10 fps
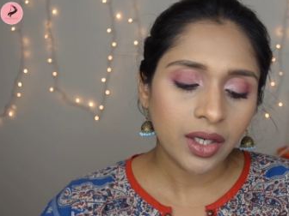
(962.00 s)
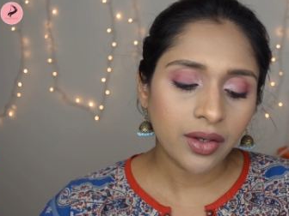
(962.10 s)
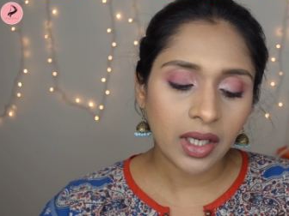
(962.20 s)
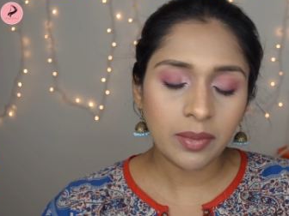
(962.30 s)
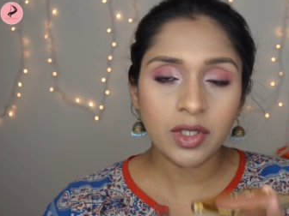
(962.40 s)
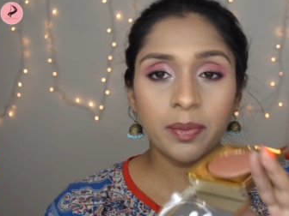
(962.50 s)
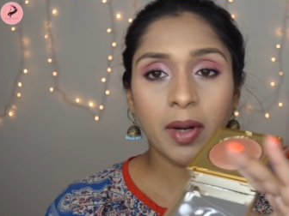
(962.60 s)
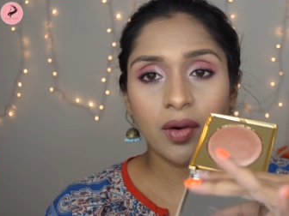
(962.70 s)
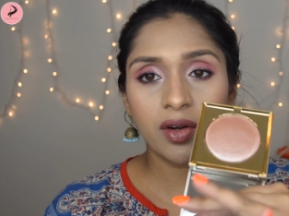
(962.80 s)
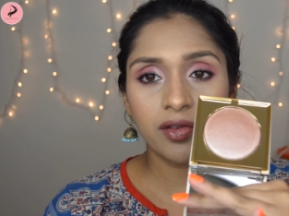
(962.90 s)
cream to
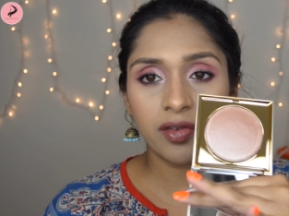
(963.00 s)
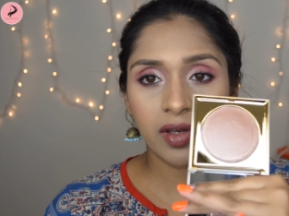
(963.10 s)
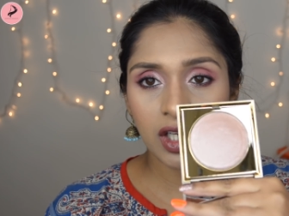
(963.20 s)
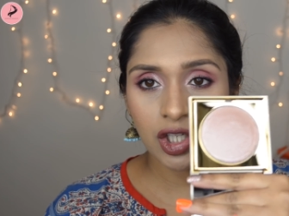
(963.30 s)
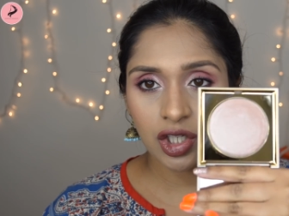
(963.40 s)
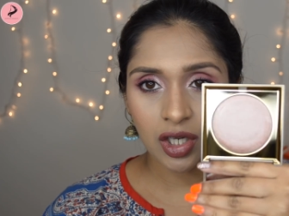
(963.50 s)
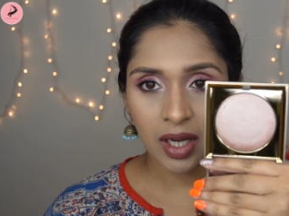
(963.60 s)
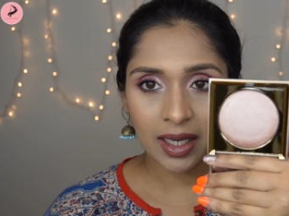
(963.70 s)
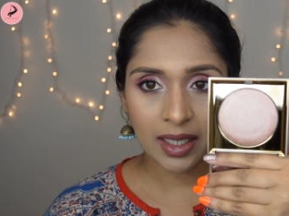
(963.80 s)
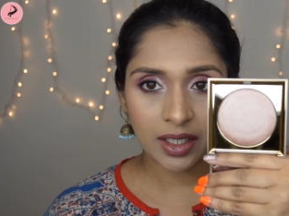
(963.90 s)
powder finish
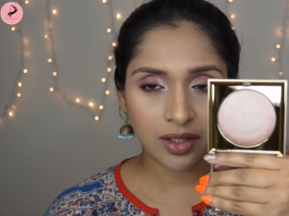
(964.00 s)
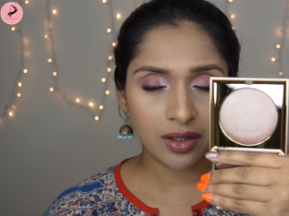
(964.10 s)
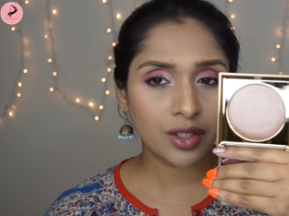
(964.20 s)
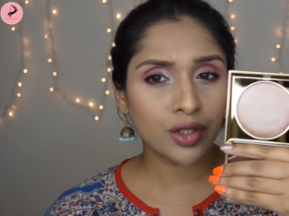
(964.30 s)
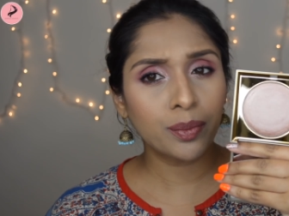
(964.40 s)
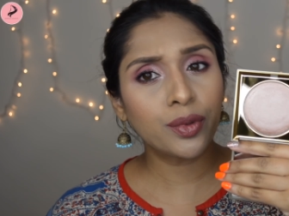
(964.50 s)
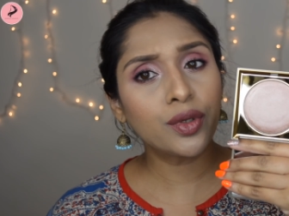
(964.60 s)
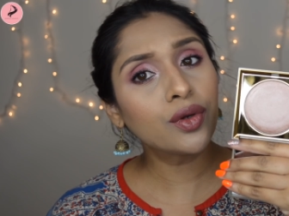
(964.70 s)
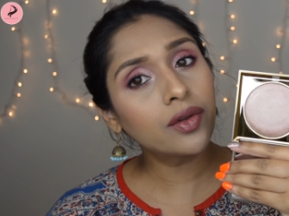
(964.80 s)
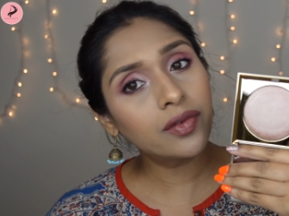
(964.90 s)
highlighter. It's a
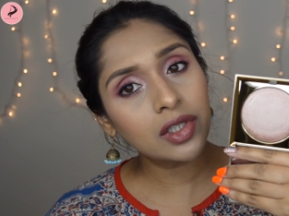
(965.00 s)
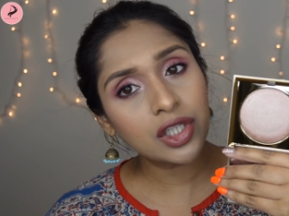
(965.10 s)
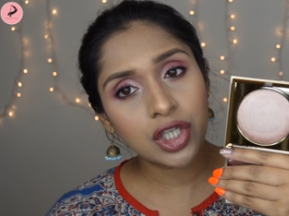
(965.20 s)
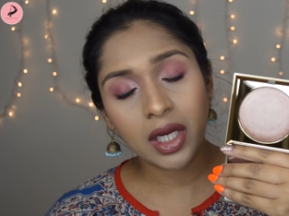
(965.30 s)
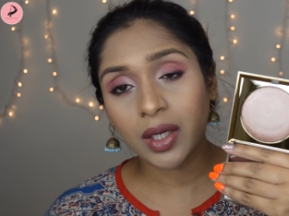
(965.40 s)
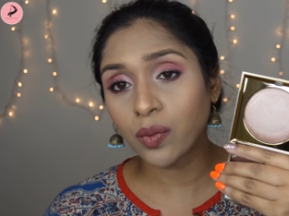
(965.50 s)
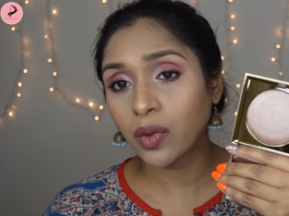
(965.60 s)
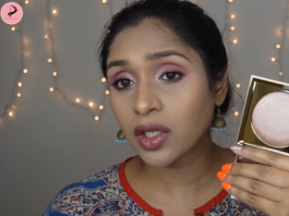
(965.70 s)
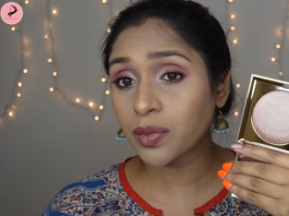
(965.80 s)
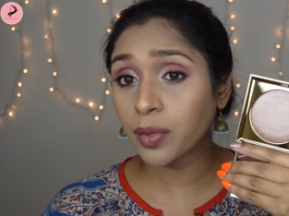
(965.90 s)
beautiful shade,
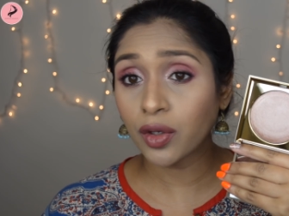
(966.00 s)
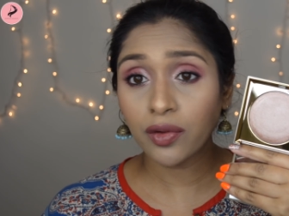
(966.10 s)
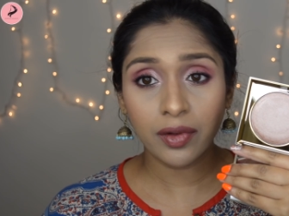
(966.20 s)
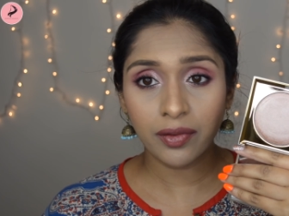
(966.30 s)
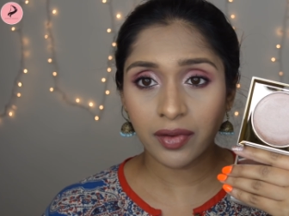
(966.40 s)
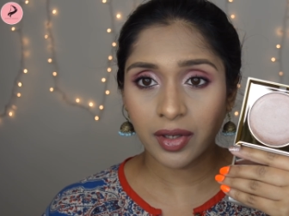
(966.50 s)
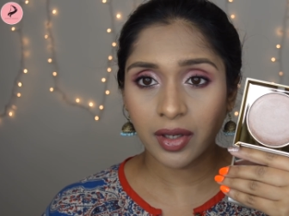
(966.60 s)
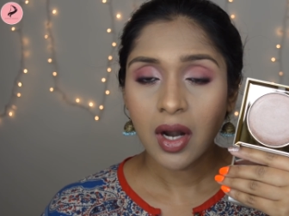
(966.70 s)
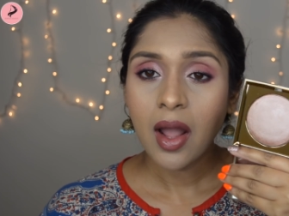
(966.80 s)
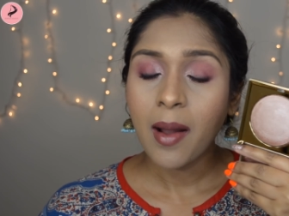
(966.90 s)
works beautiful
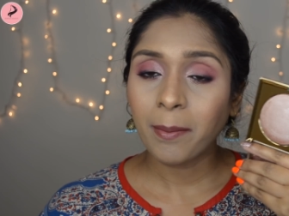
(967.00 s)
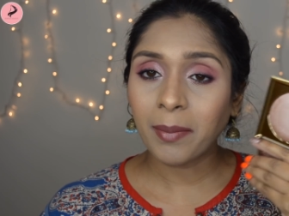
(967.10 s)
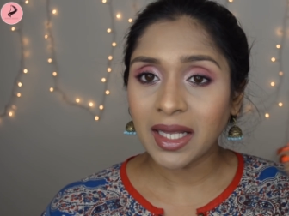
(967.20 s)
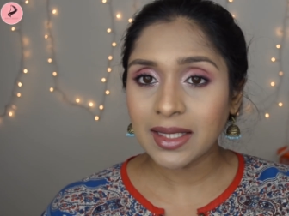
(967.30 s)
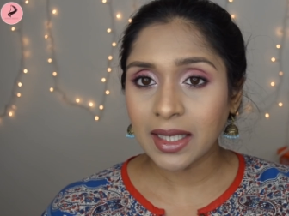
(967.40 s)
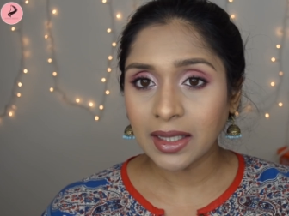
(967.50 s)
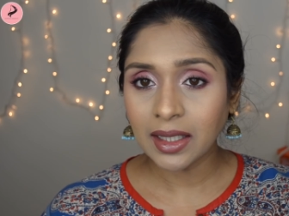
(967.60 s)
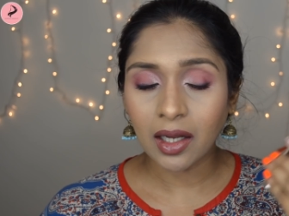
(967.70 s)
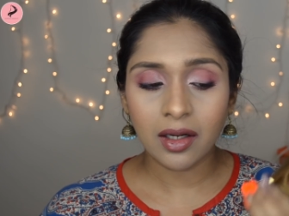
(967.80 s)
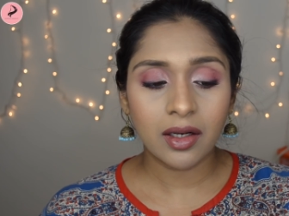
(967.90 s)
for my skin
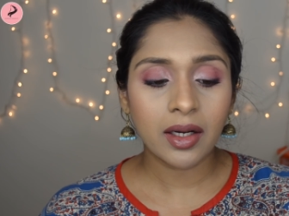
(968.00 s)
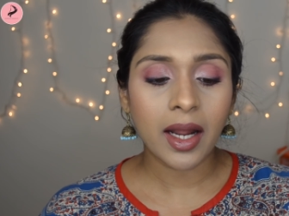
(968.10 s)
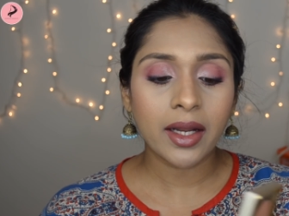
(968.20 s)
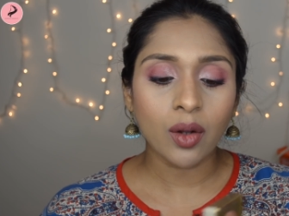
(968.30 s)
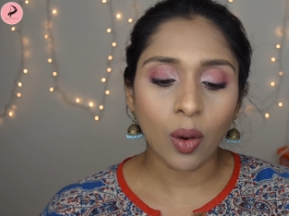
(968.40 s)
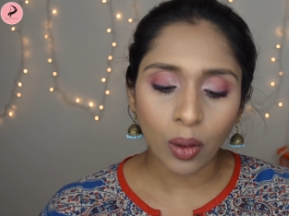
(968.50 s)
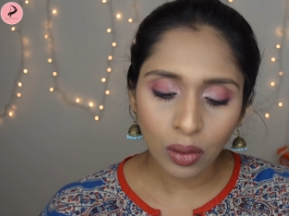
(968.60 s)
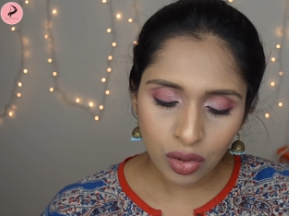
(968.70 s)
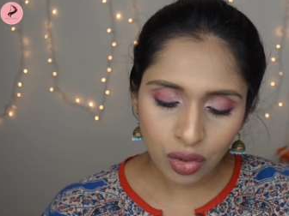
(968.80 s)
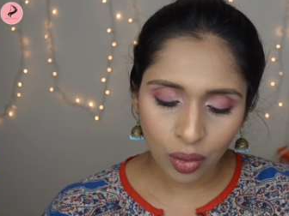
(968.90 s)
color, and
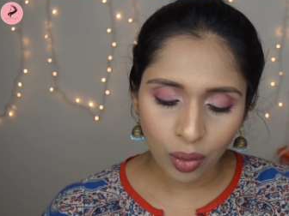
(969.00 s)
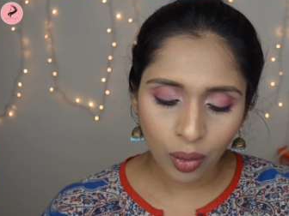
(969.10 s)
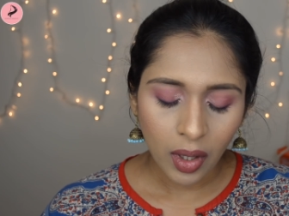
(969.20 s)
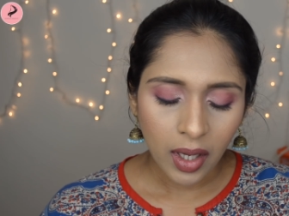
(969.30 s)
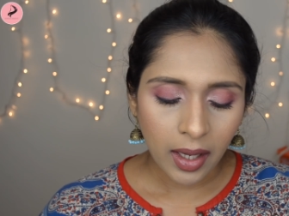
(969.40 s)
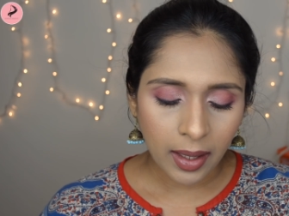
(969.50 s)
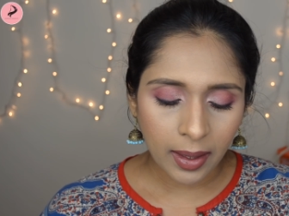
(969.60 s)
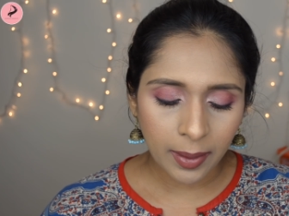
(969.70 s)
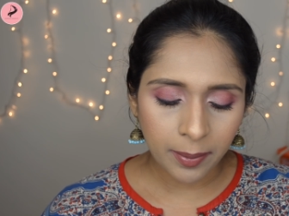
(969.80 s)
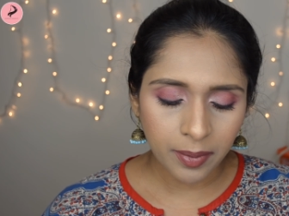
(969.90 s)
also
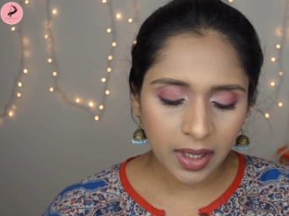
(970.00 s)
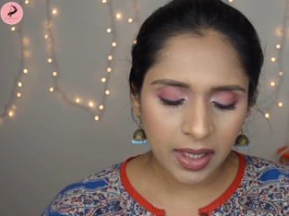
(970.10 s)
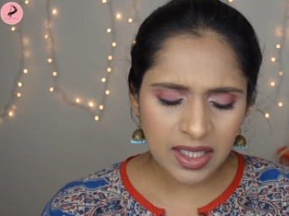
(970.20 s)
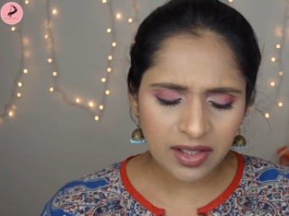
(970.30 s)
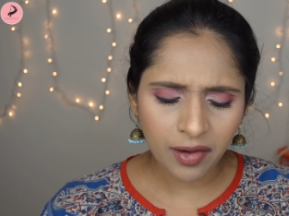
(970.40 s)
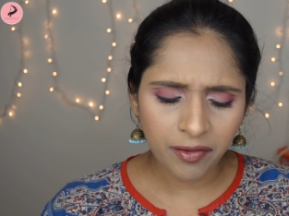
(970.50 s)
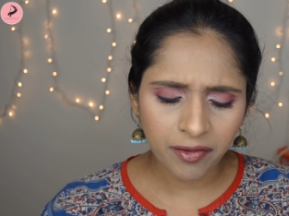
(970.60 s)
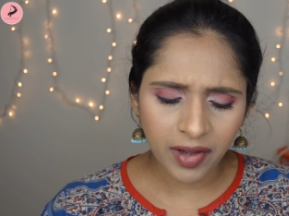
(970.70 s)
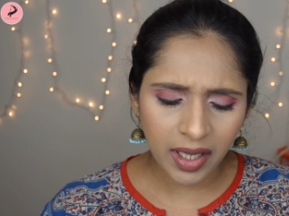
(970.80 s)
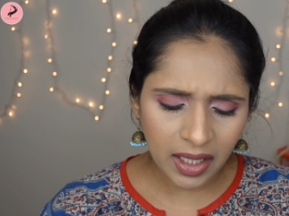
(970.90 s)
it's a
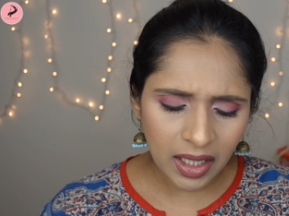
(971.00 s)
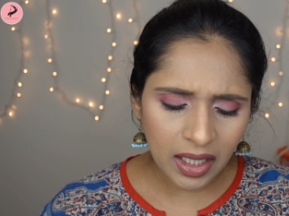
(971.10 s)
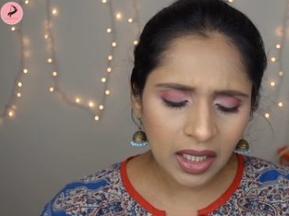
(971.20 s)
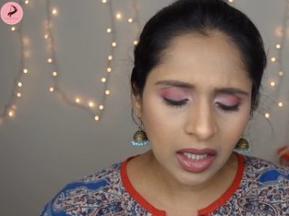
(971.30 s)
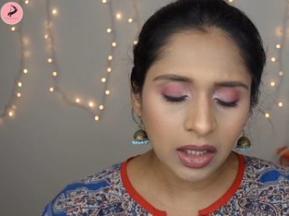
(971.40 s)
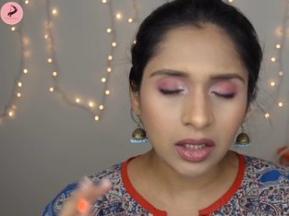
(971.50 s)
very,